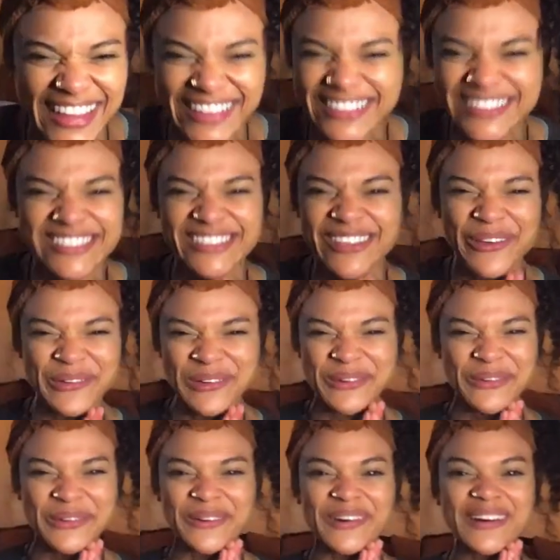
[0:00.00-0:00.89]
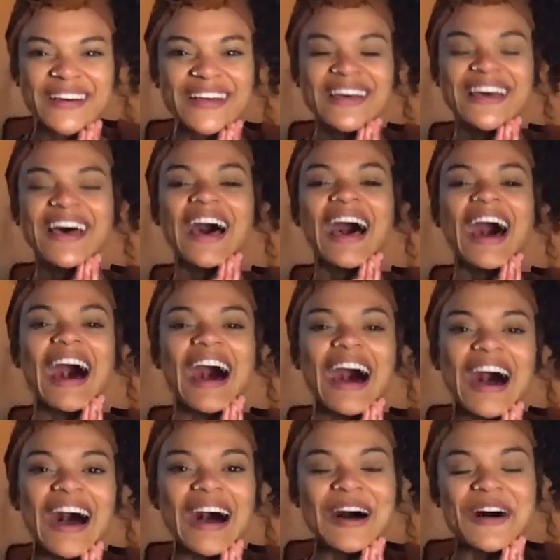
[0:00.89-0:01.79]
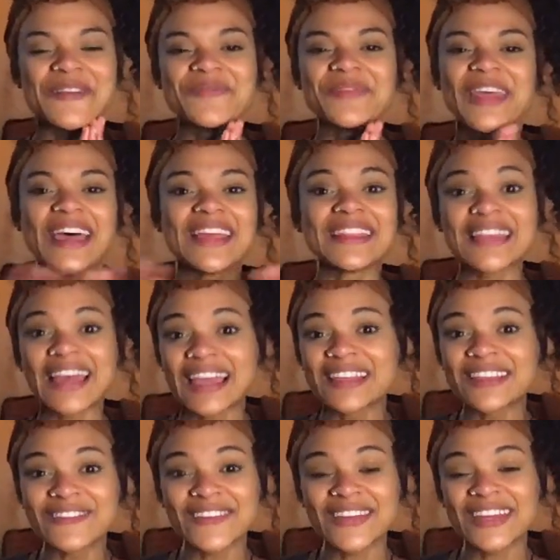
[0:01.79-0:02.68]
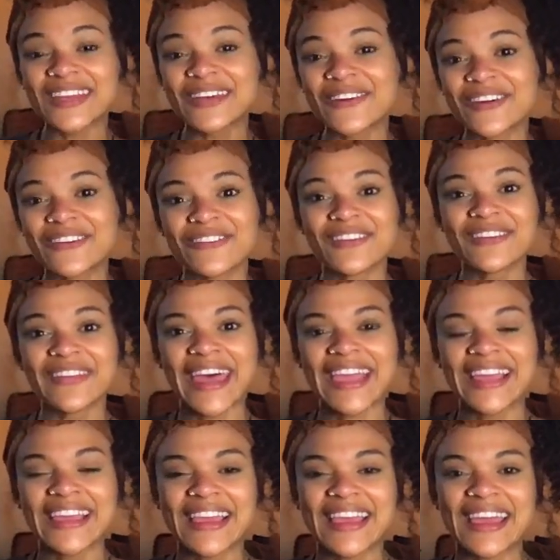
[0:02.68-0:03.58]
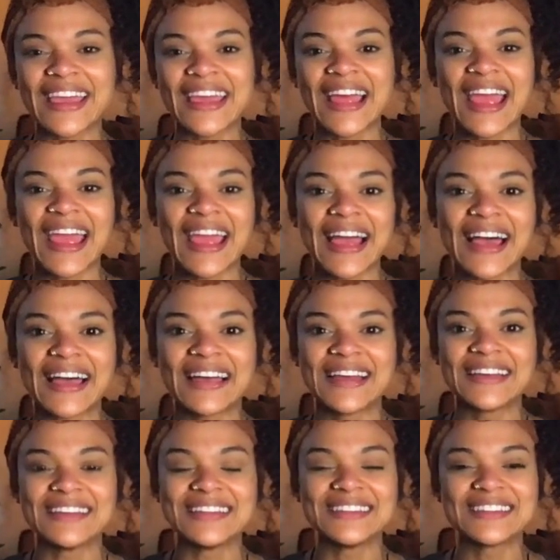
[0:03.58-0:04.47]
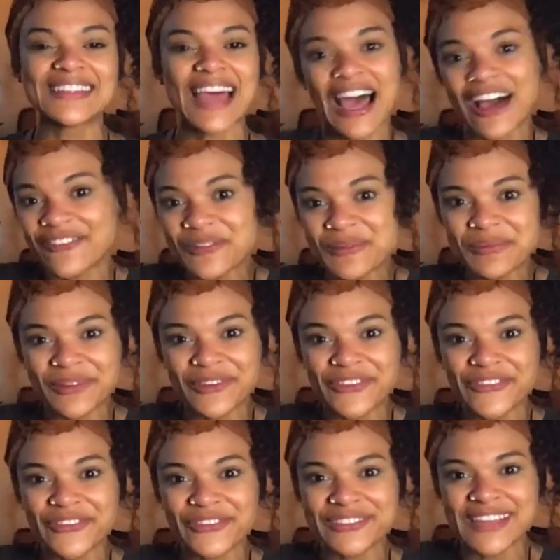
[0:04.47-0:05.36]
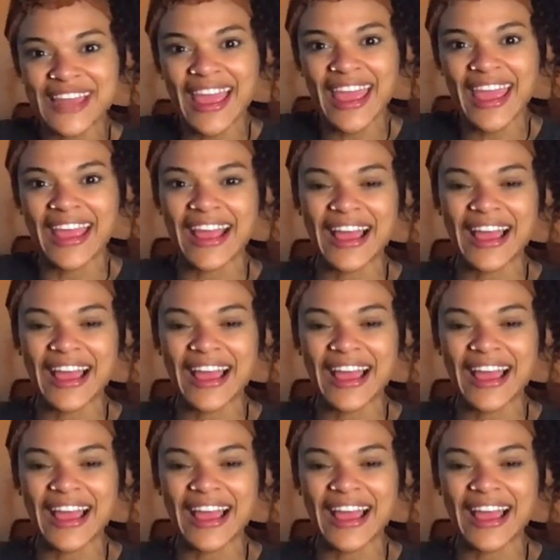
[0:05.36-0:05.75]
So cool. And like the video if you like it, and have a beautiful day.